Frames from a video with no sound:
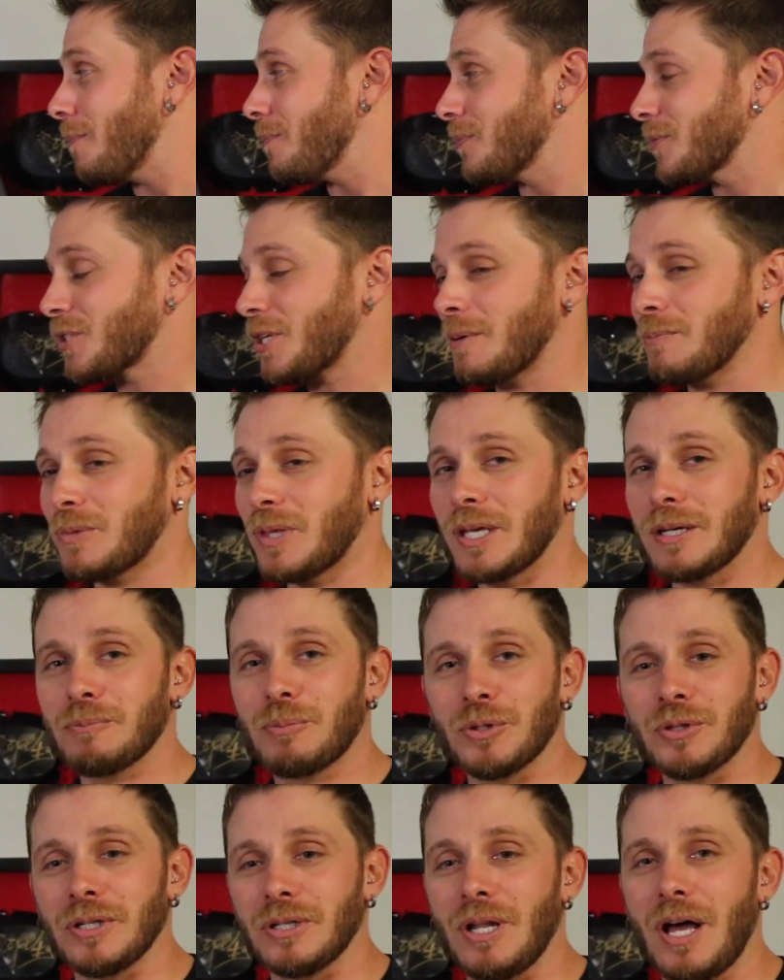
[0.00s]
Same thing,
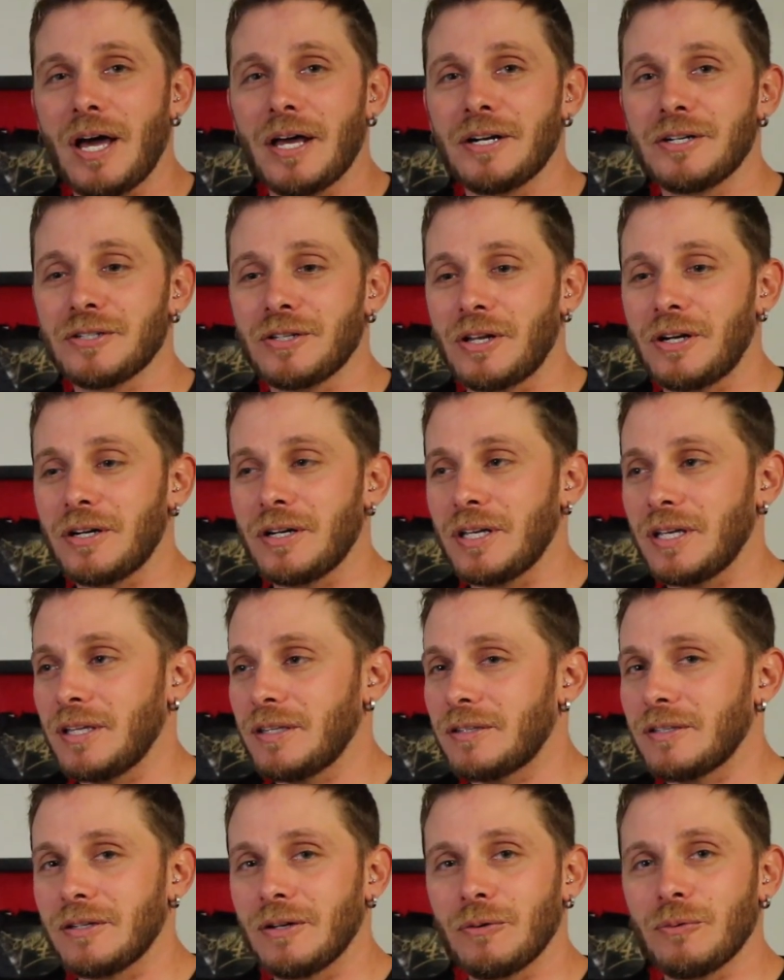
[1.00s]
putting the liners
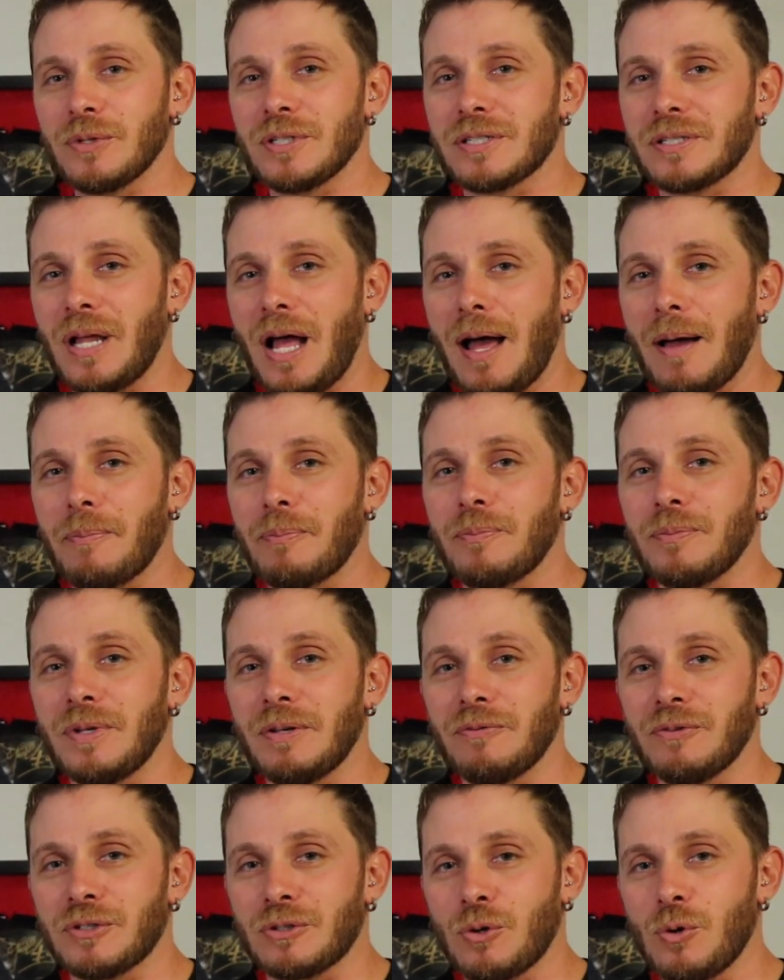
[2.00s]
underneath. You know, we stop
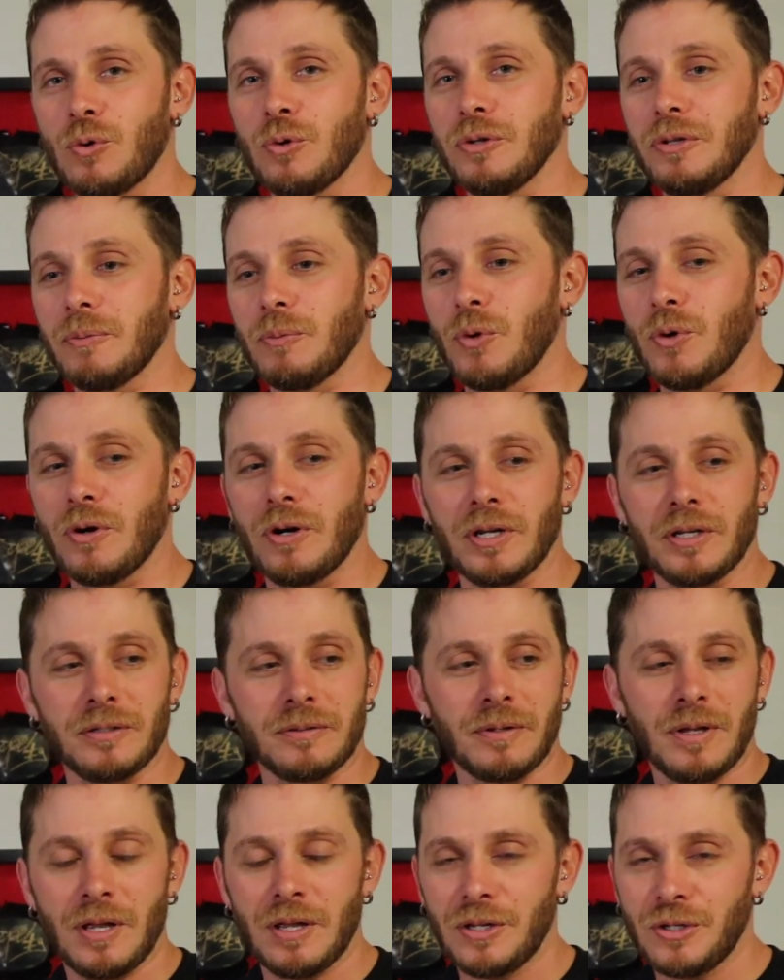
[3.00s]
if it's cool in the
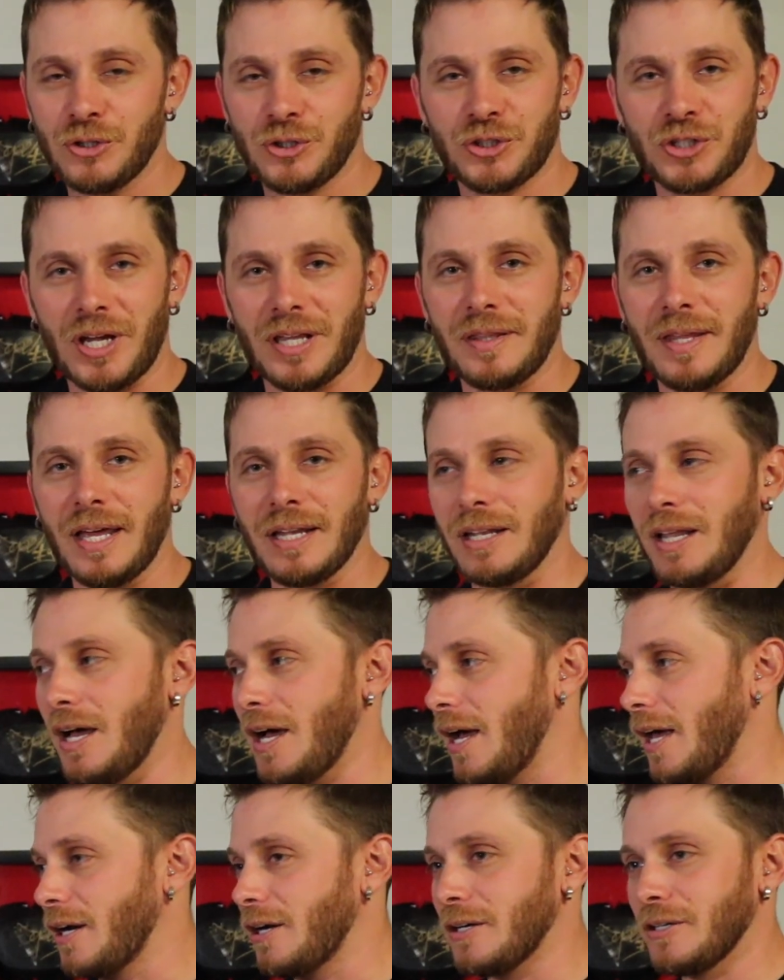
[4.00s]
morning, shed that
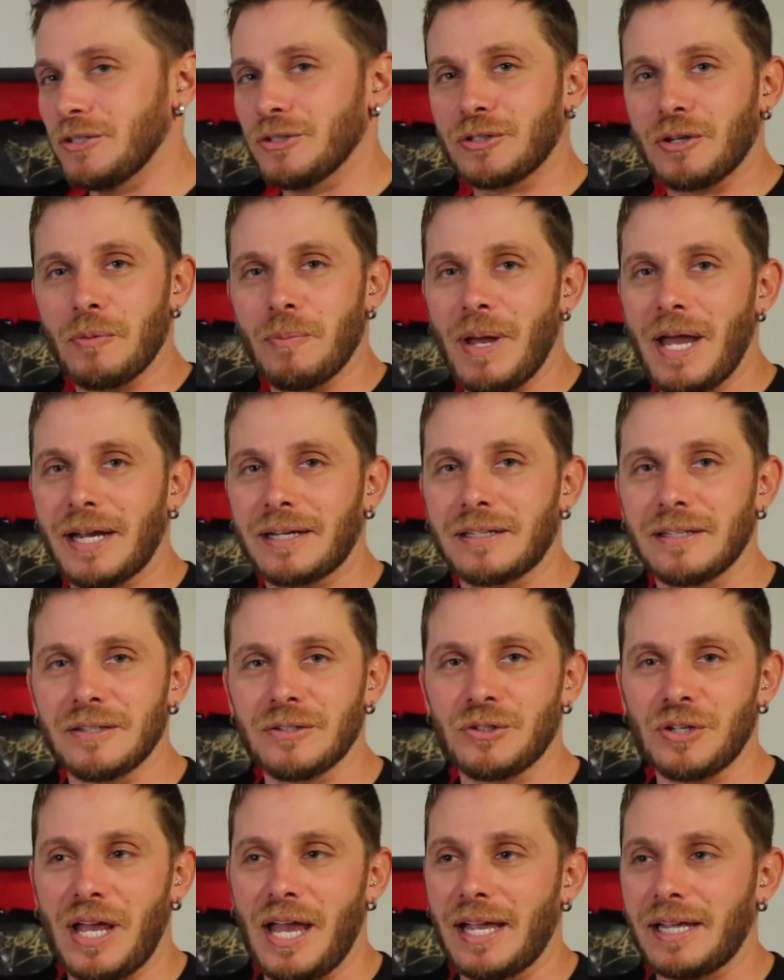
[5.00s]
liner and just go back to the
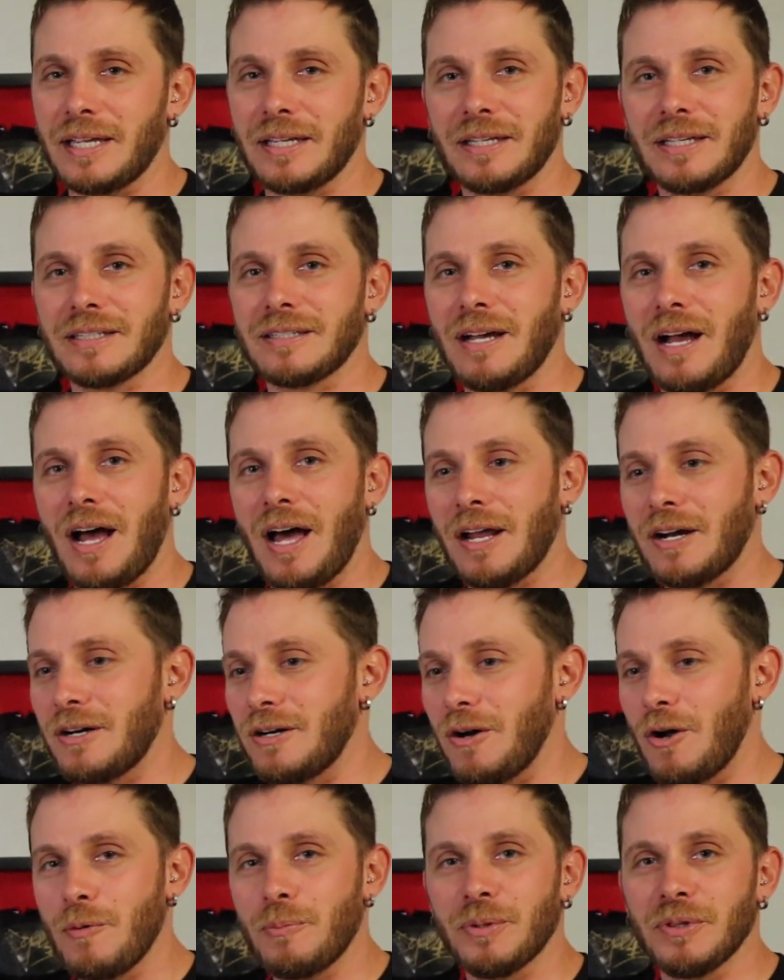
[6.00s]
jacket. It gets
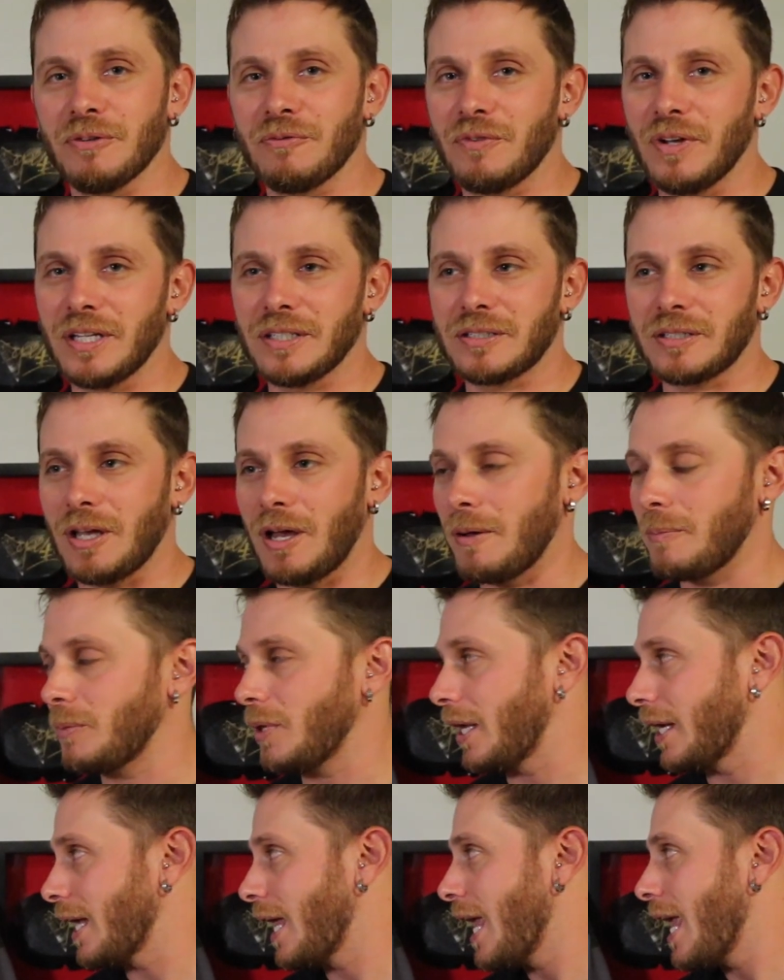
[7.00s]
hotter, open the vents up.
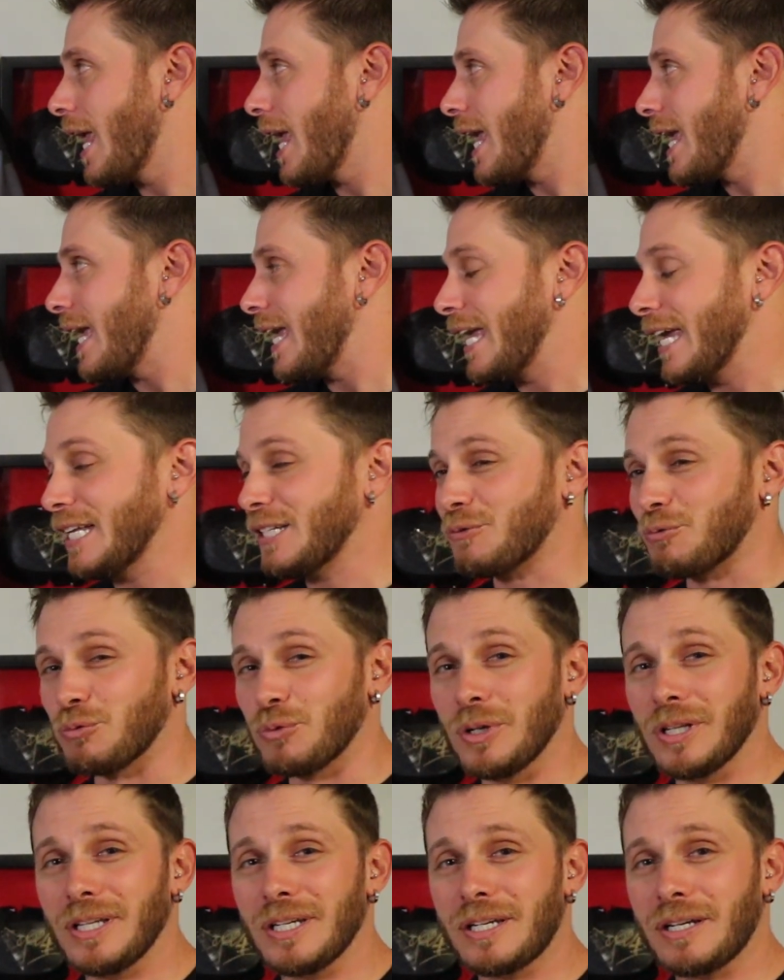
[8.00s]
Like, it's
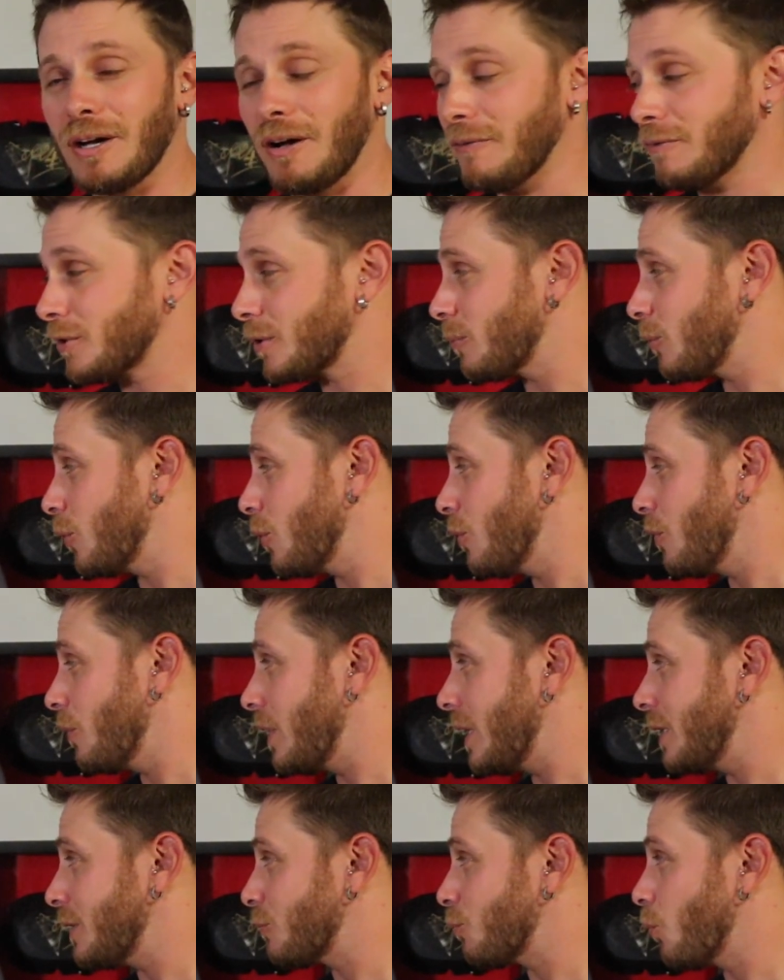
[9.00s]
really comfortable,
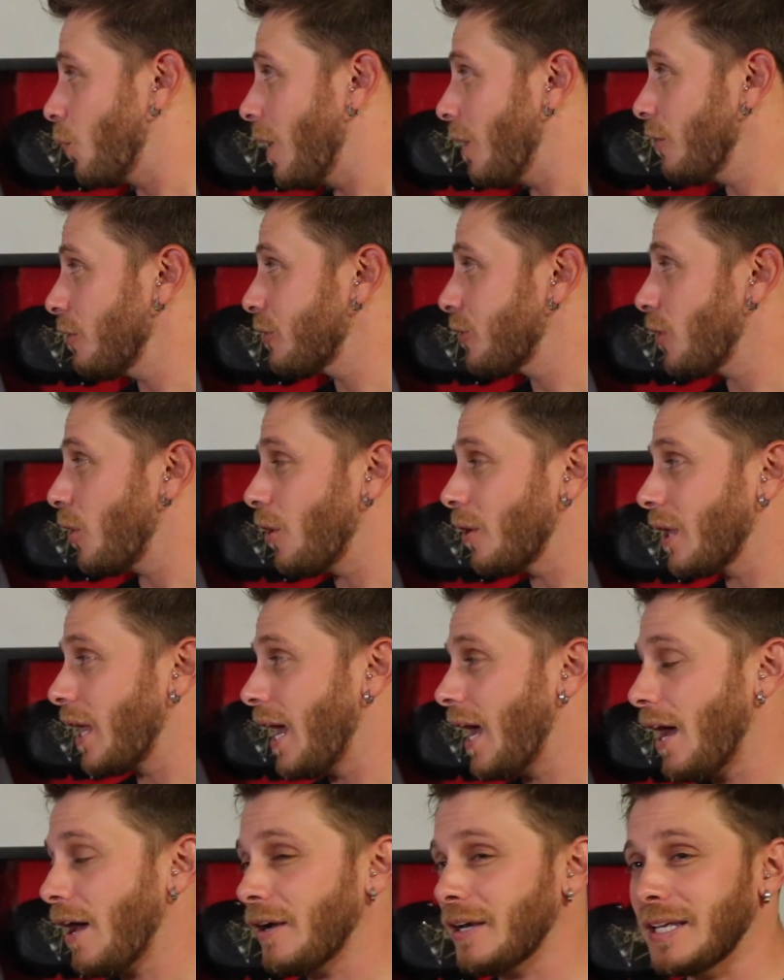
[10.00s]
it's well thought
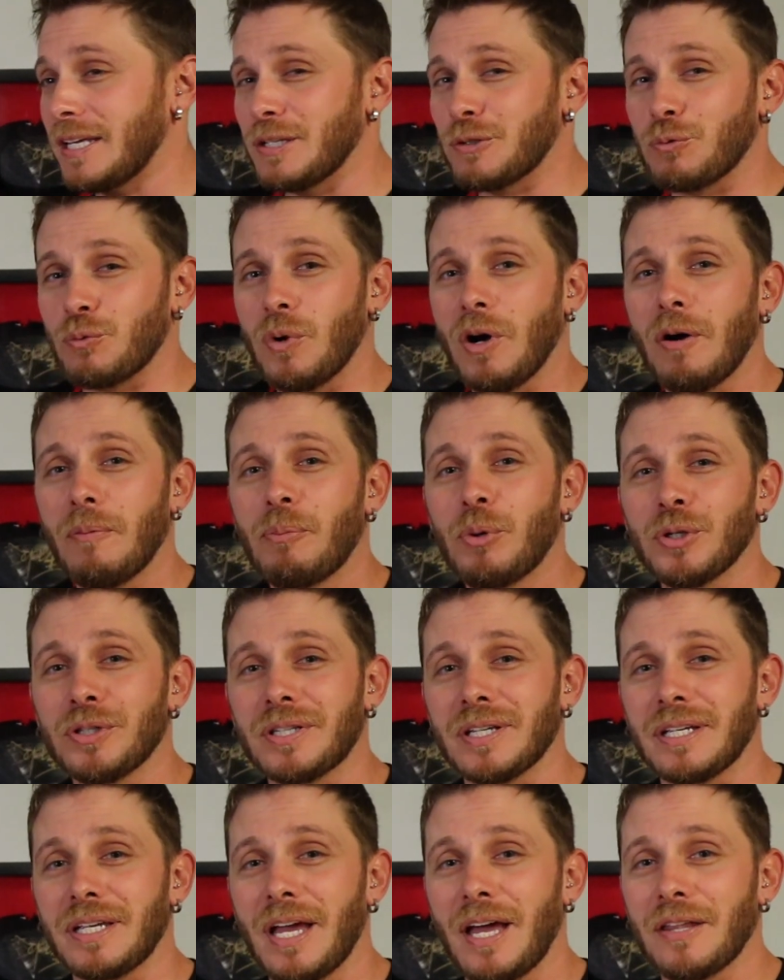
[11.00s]
out, it's well put
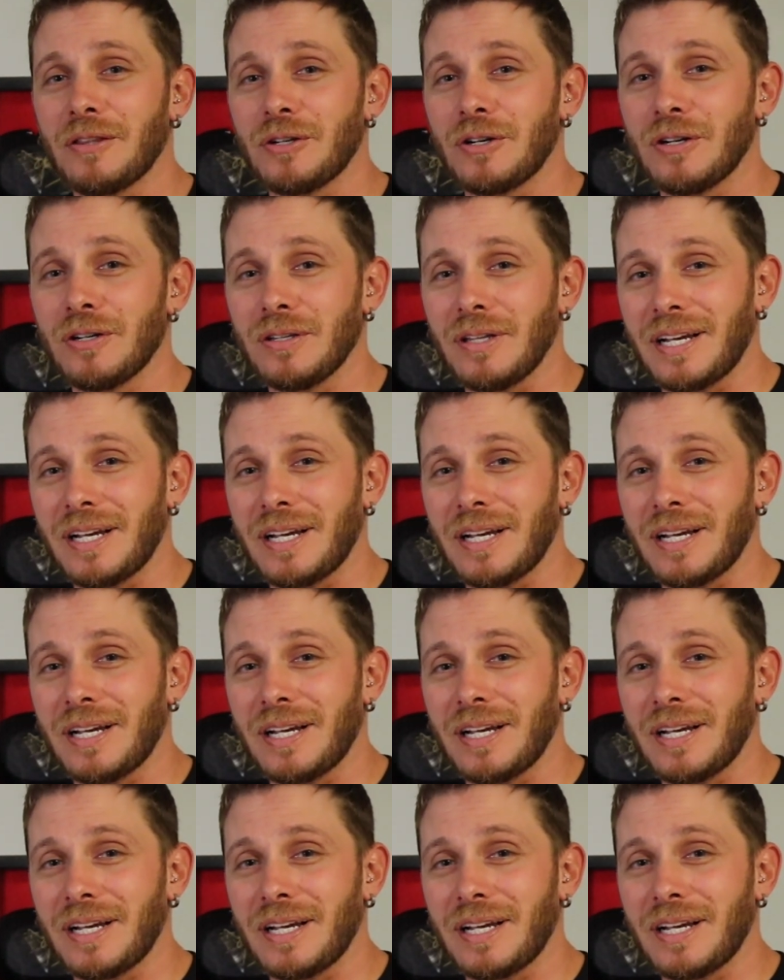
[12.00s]
together.